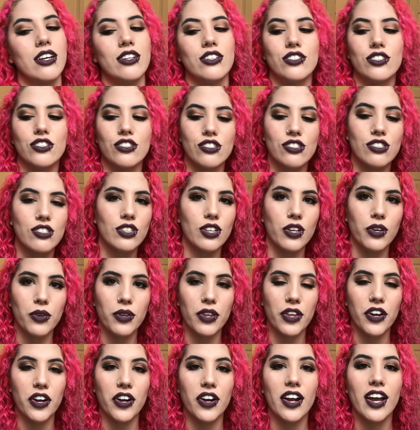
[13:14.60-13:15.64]
Just go
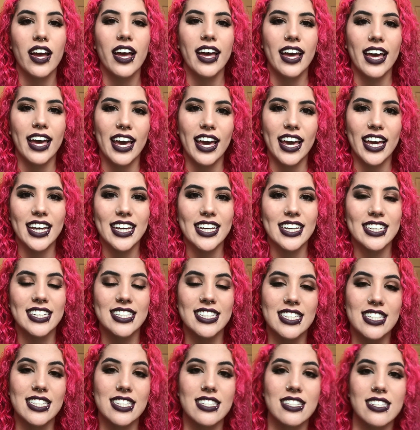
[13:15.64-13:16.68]
there
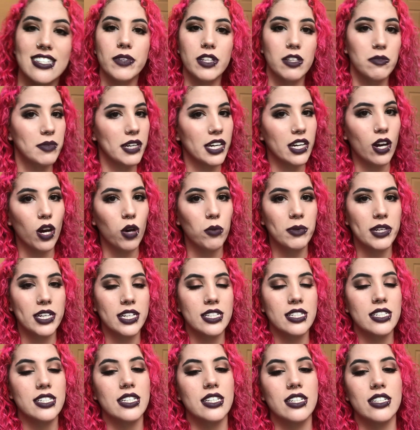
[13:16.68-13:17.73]
and leave me a
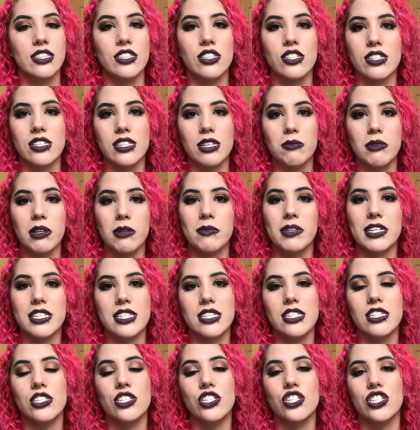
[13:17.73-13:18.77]
comment, just send me a
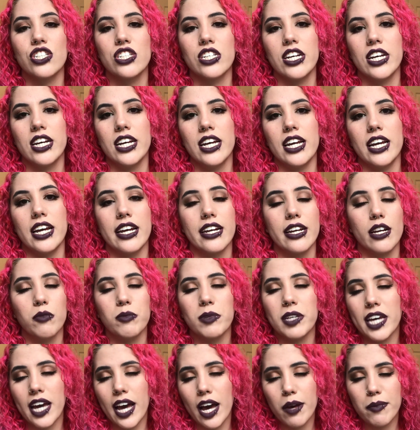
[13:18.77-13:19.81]
message, and I'll
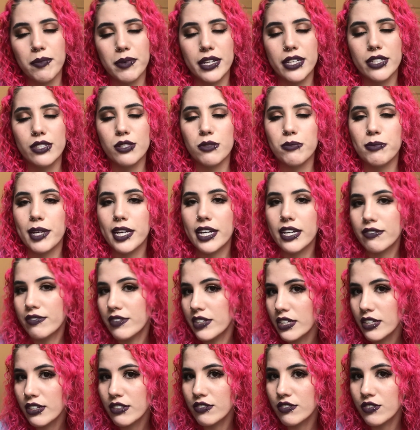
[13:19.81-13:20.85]
be happy to make a
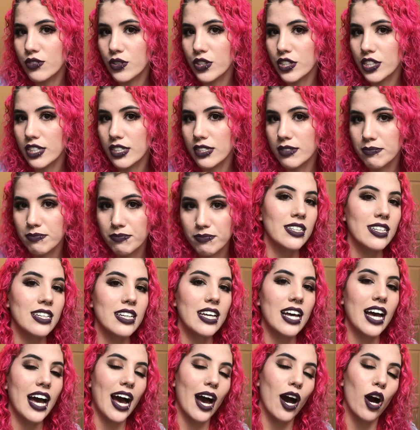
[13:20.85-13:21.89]
video for you.
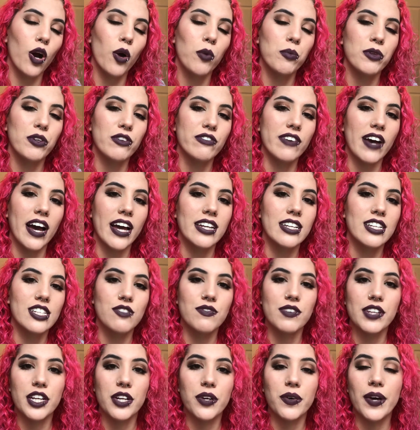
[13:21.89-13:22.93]
I hope you find this
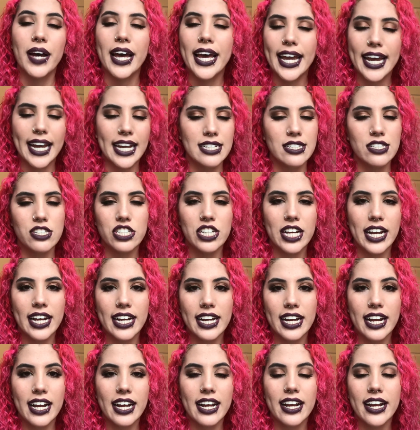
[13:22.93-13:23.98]
video
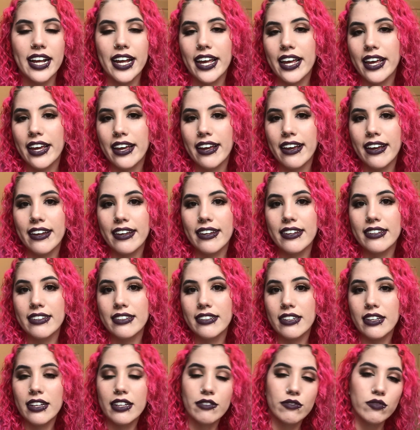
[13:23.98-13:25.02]
entertaining
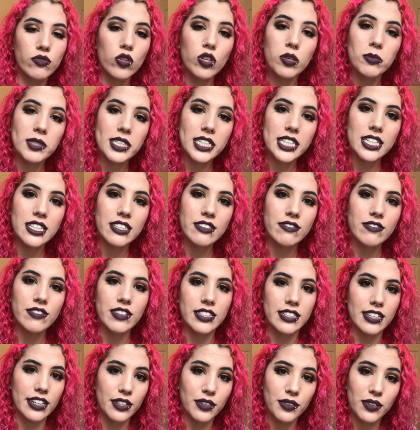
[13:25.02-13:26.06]
and informative
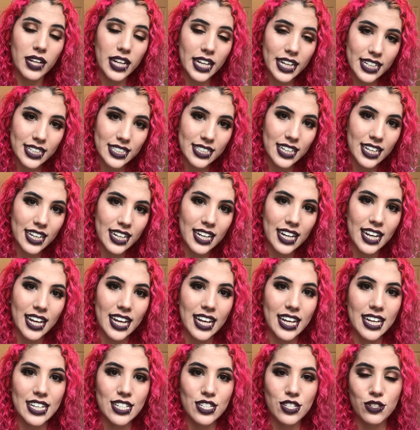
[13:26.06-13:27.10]
and that you liked it.
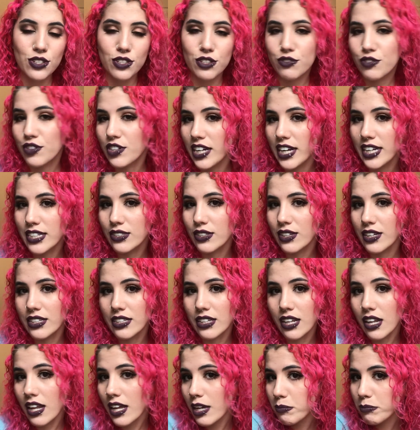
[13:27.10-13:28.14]
So don't forget to hit
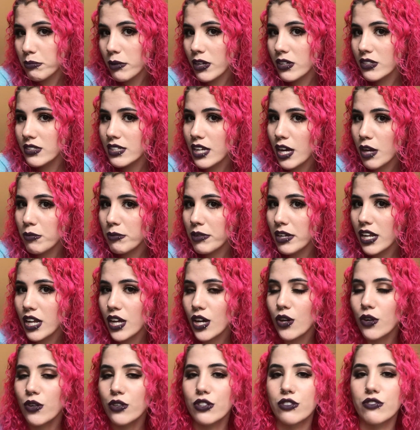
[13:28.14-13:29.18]
the like button down
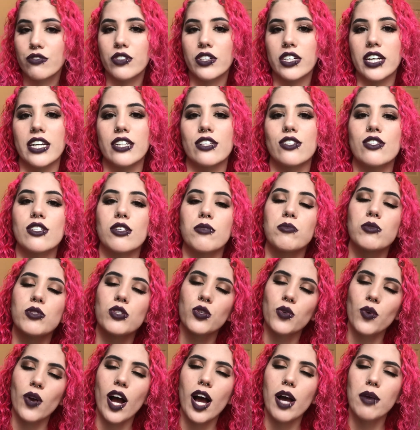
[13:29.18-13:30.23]
below. Don't forget to
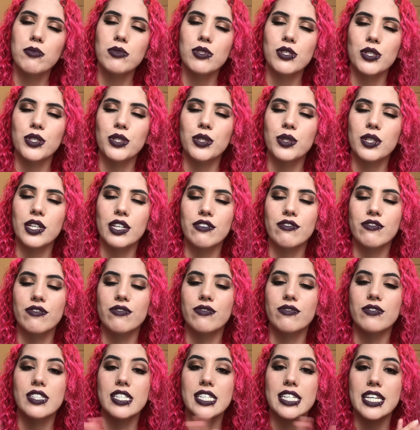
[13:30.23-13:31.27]
subscribe so you can
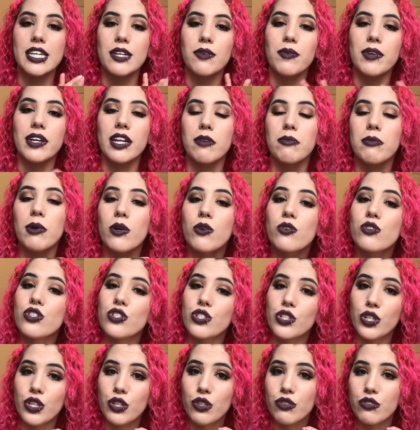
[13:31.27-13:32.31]
see when I post
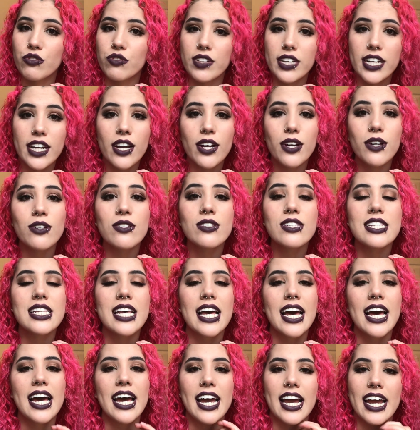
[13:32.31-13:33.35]
new videos.
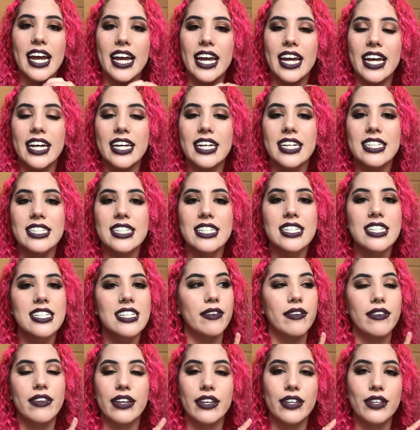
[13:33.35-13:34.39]
And
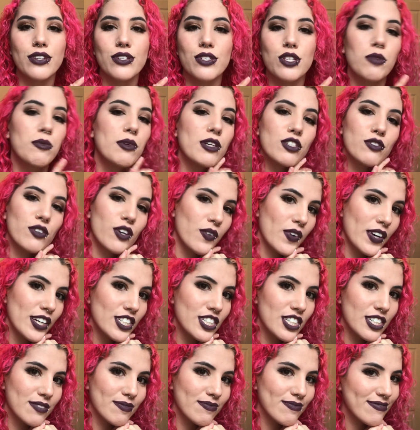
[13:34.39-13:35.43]
thank you so much for
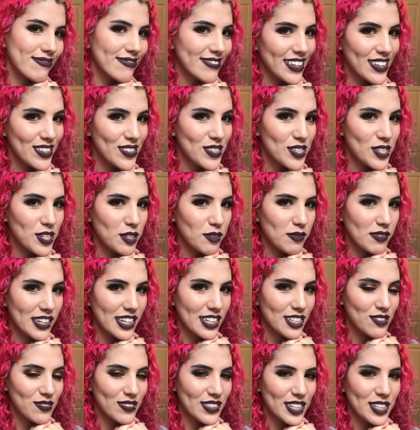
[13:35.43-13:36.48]
watching. I'll see you in my
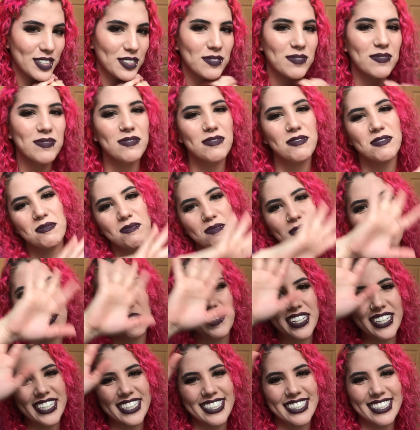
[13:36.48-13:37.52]
next video. Bye
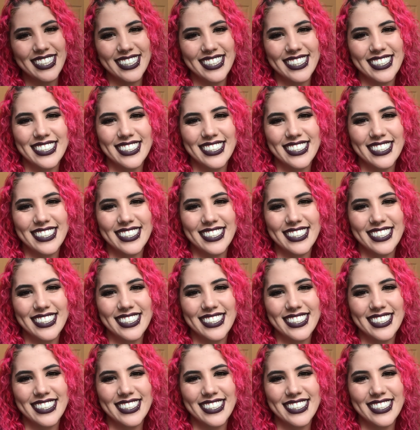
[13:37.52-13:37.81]
bye.